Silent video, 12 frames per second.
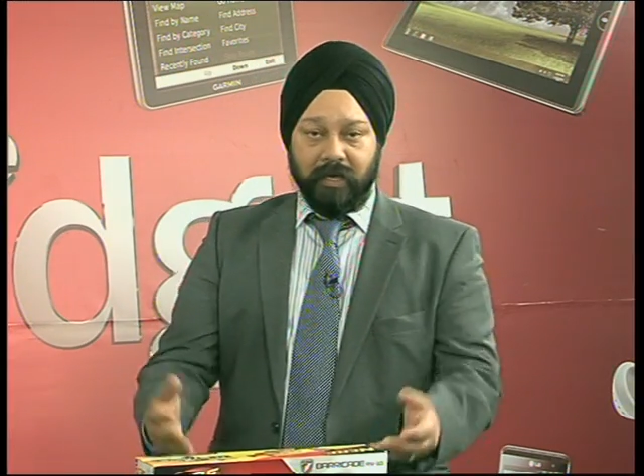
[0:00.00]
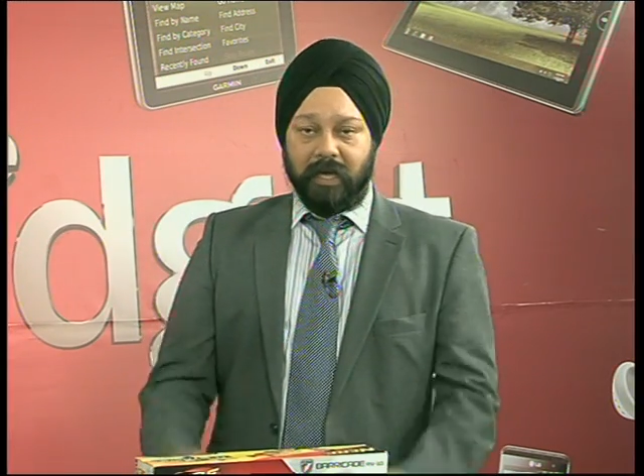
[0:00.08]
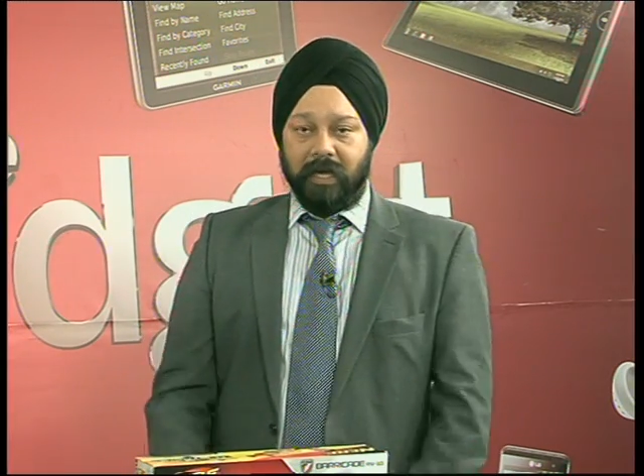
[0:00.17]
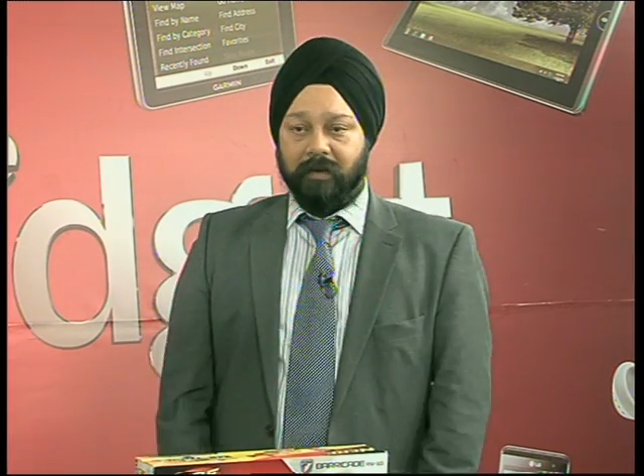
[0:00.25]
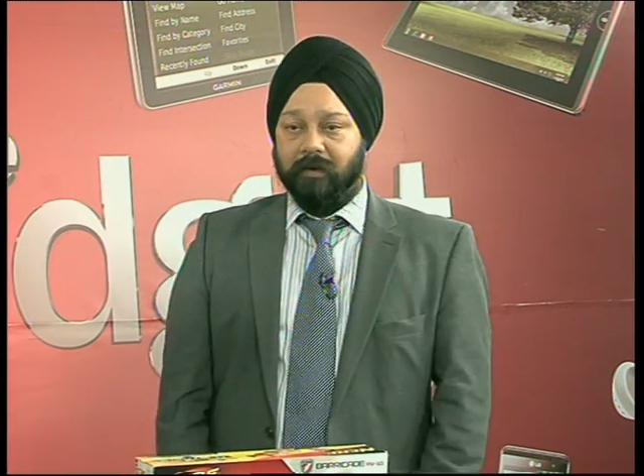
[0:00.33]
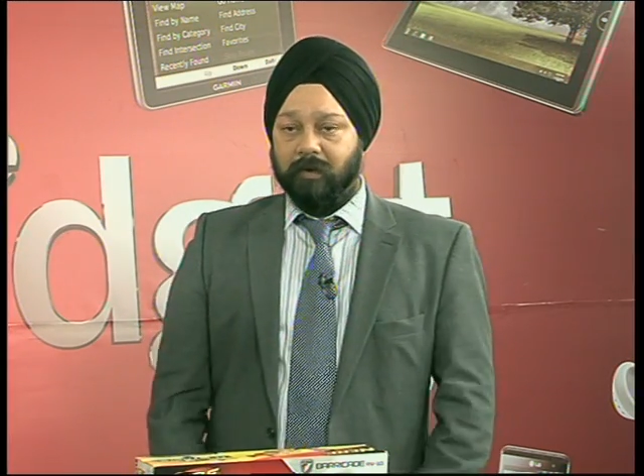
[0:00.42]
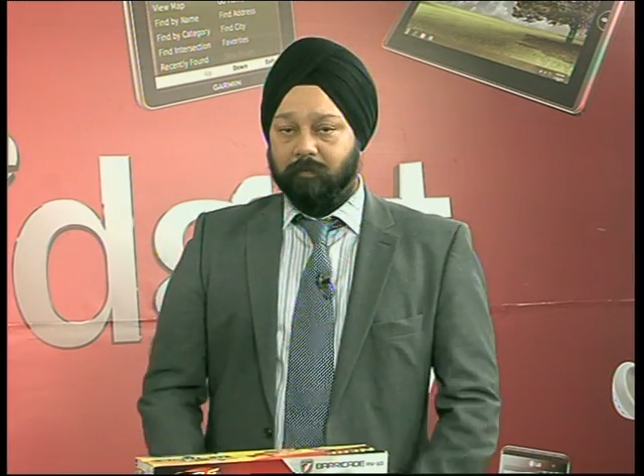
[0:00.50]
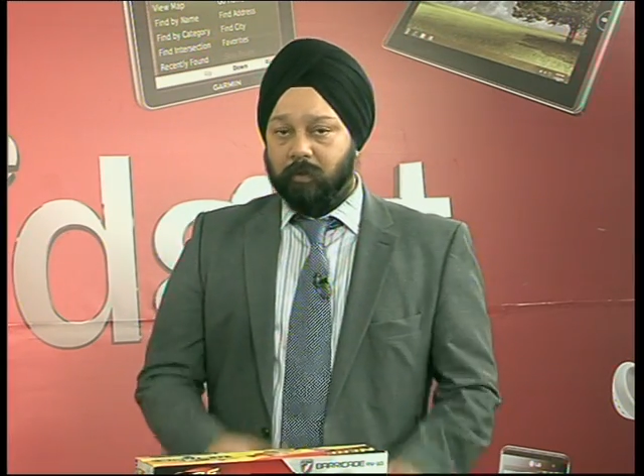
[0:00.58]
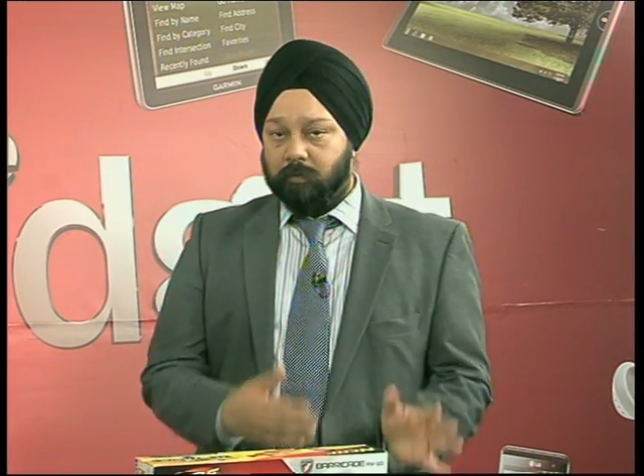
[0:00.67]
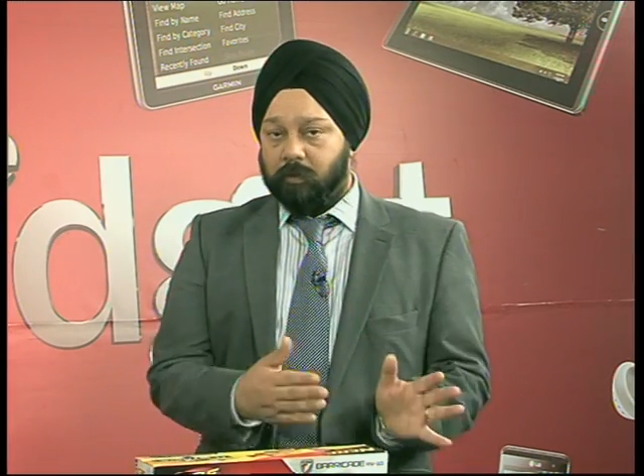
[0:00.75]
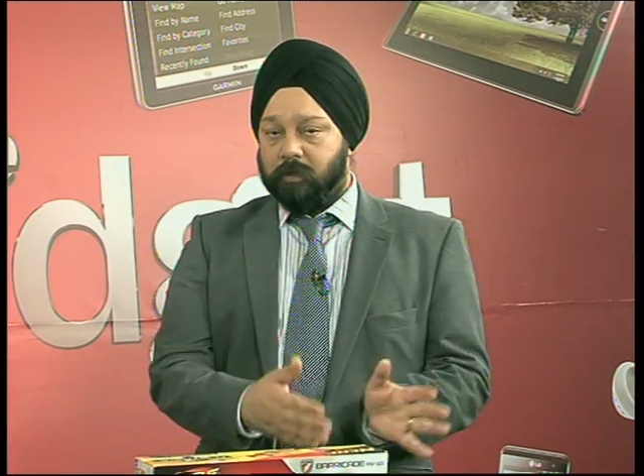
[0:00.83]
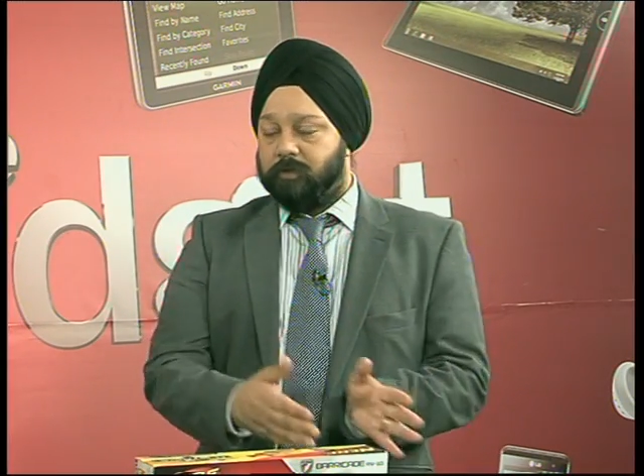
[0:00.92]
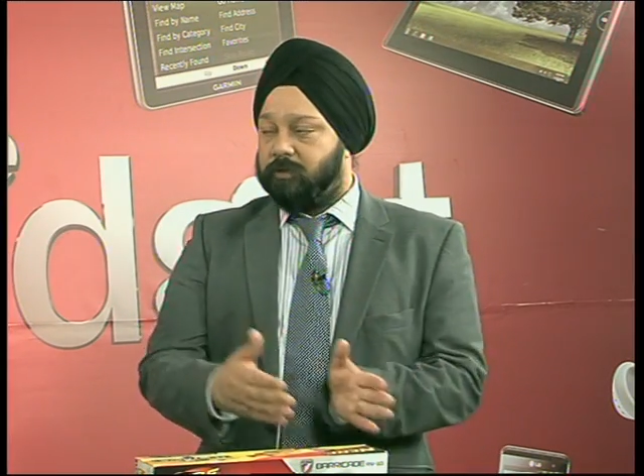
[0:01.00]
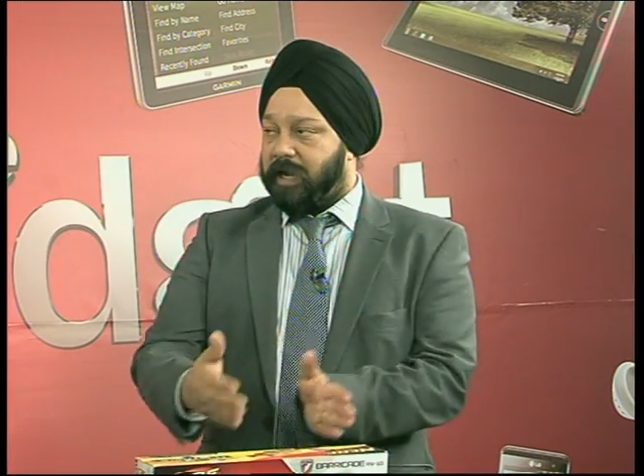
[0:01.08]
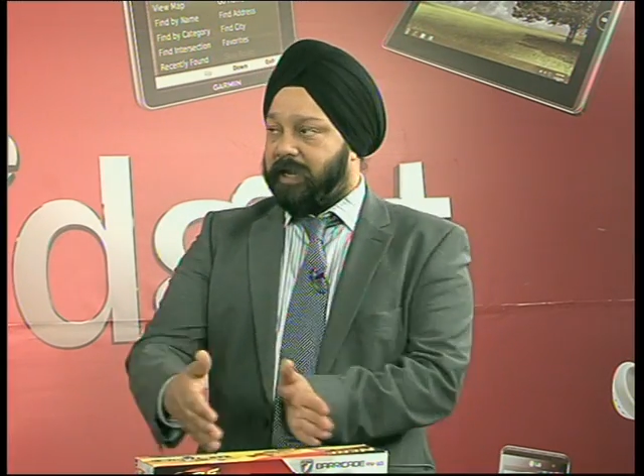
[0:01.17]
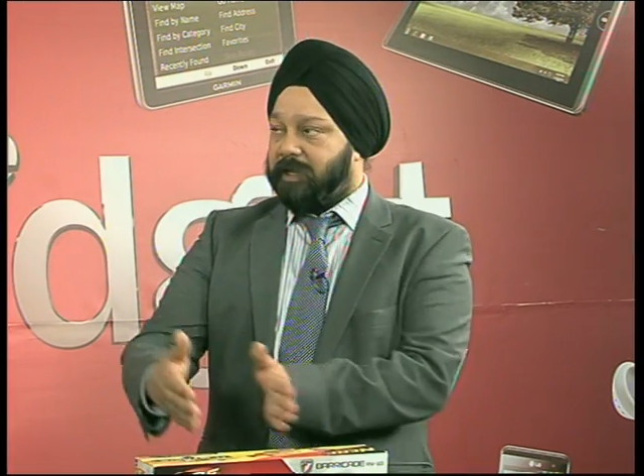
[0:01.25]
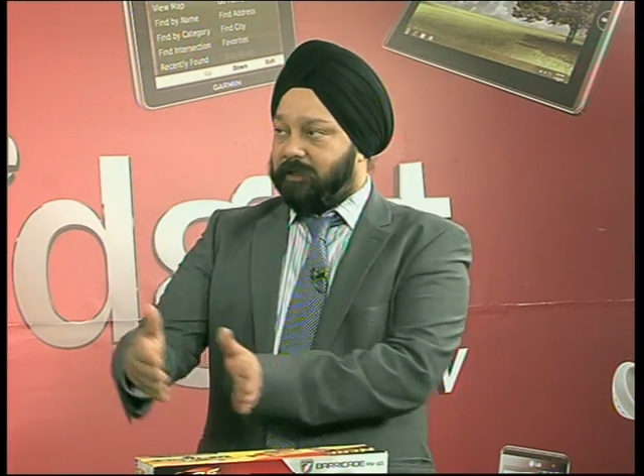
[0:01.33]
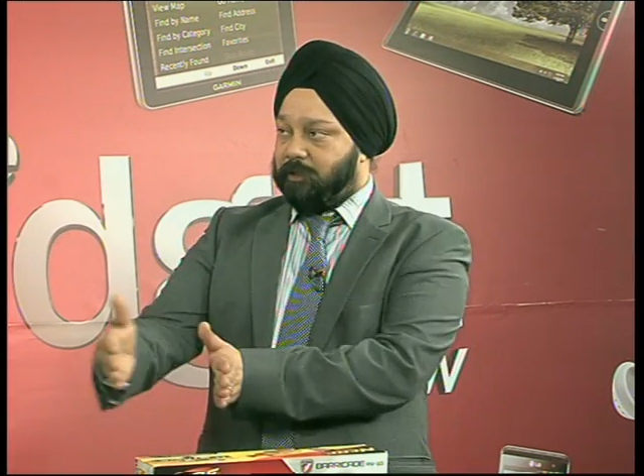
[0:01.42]
and we will try
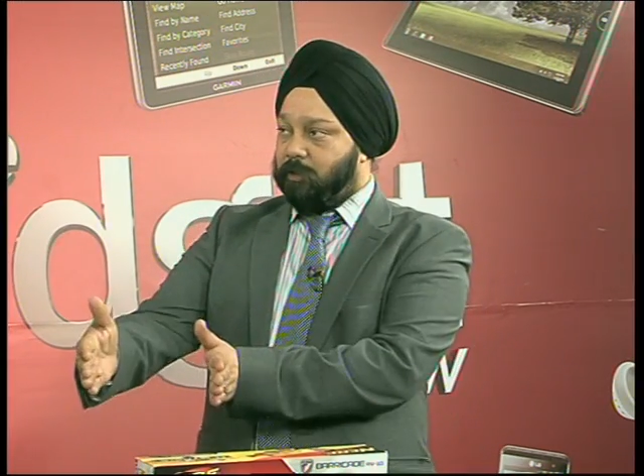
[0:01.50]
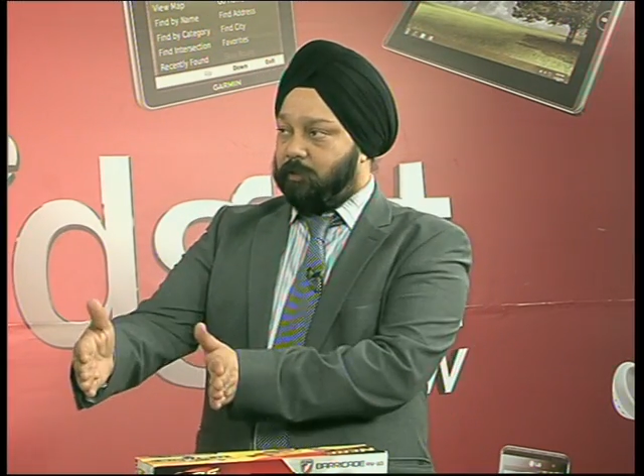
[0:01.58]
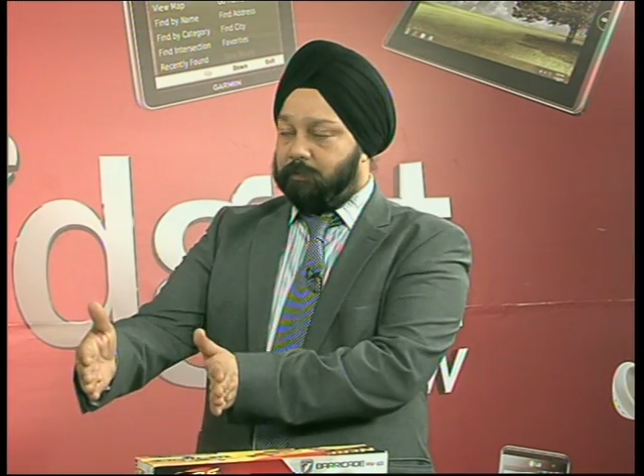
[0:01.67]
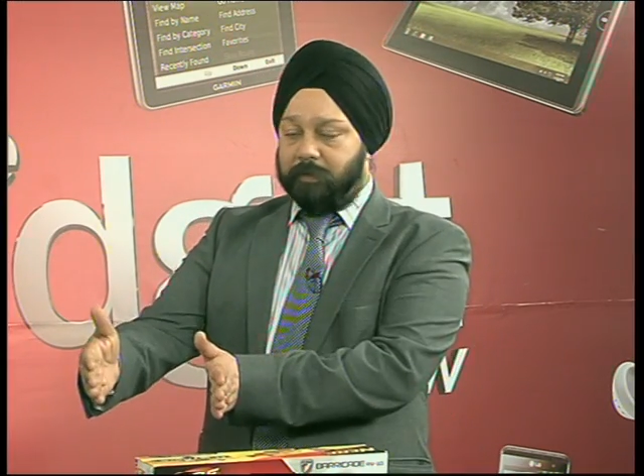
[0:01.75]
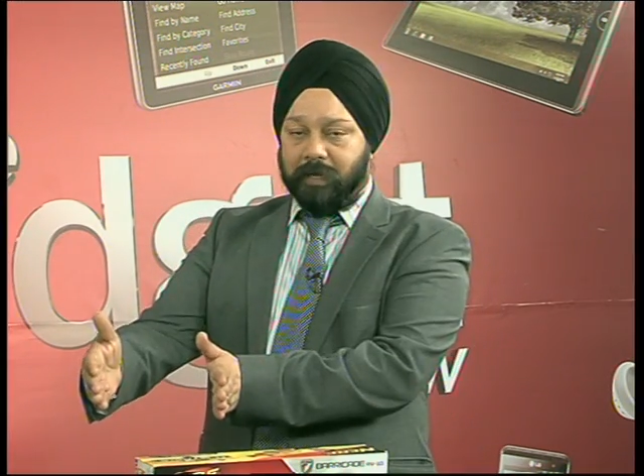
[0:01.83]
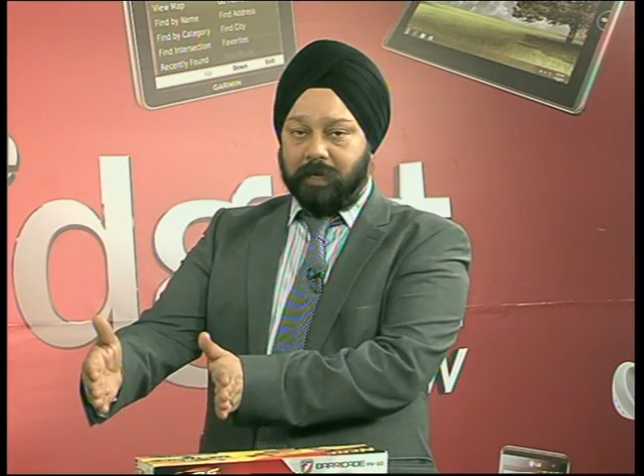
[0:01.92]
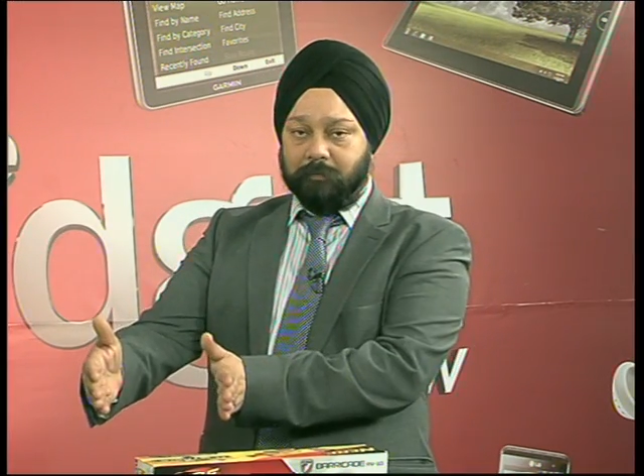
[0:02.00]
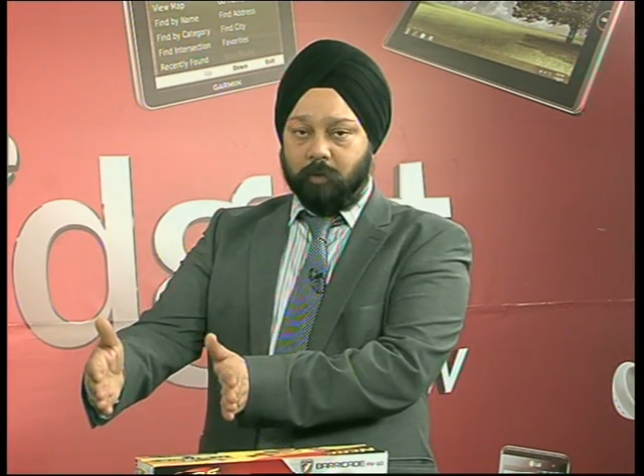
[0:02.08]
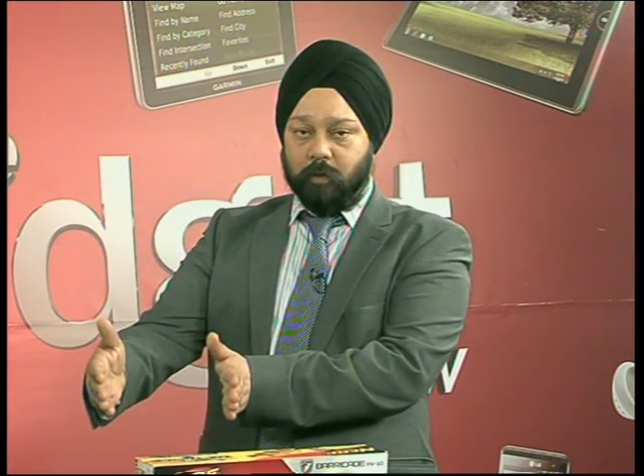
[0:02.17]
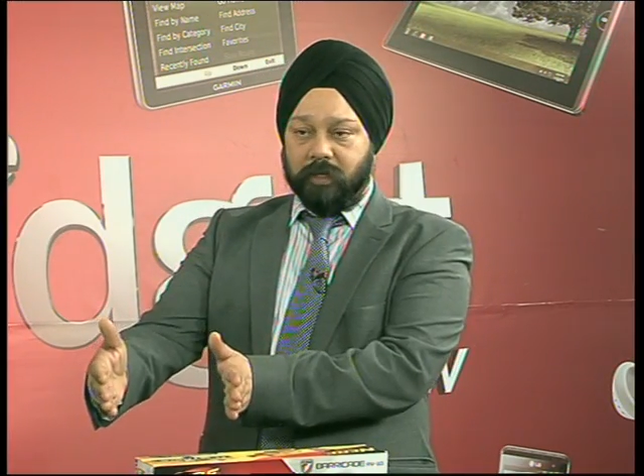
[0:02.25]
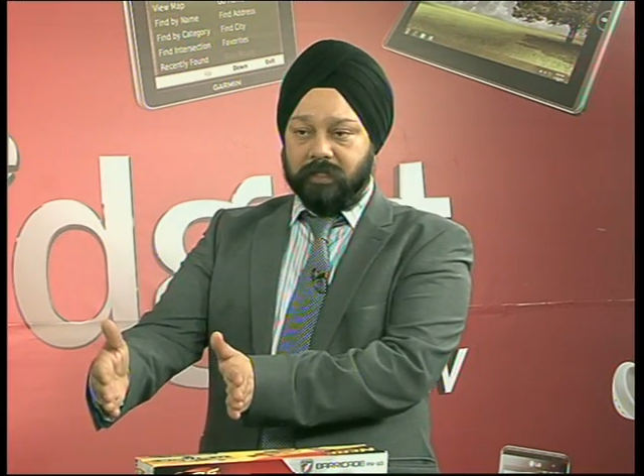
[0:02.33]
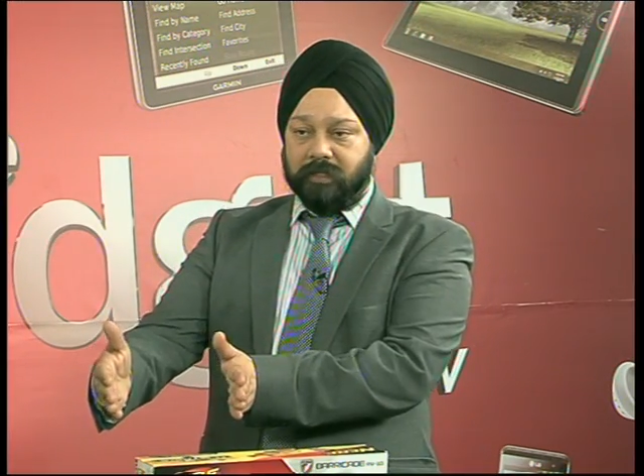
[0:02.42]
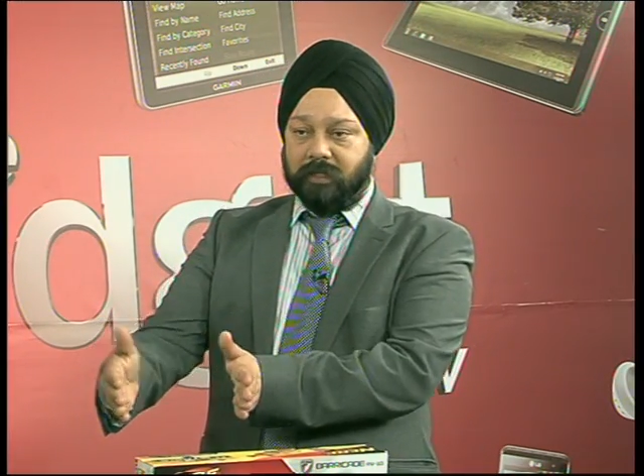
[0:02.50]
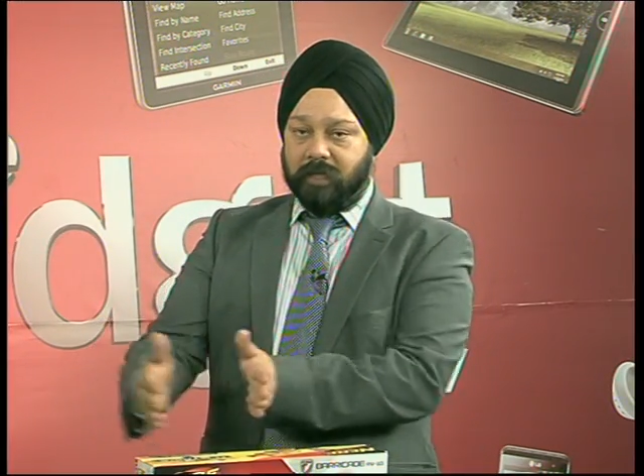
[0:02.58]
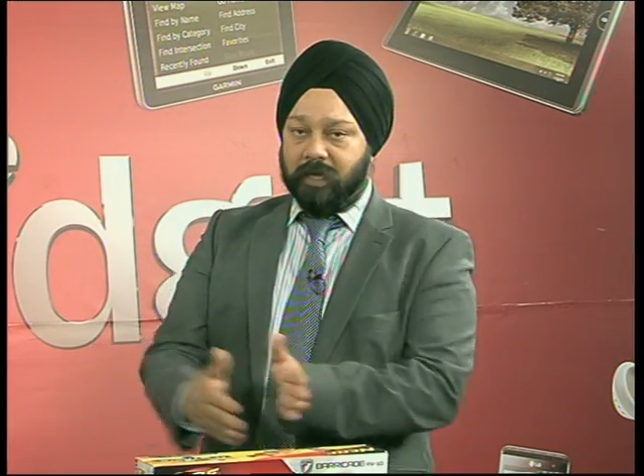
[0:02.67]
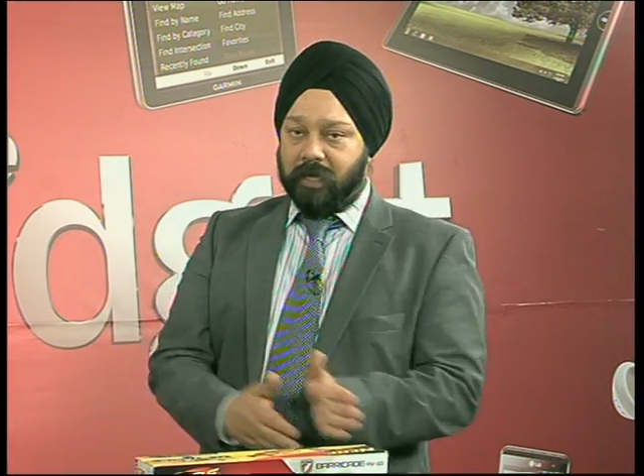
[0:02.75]
and pick up toys